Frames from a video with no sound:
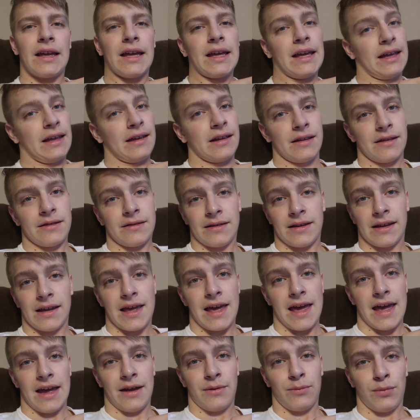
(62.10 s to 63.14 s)
it
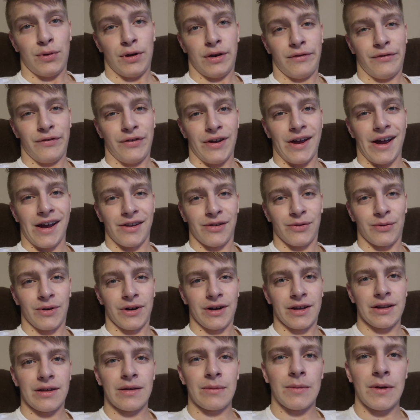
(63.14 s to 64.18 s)
can be if you guys
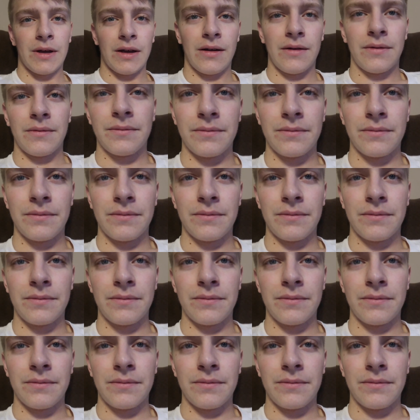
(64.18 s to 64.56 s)
want it to be.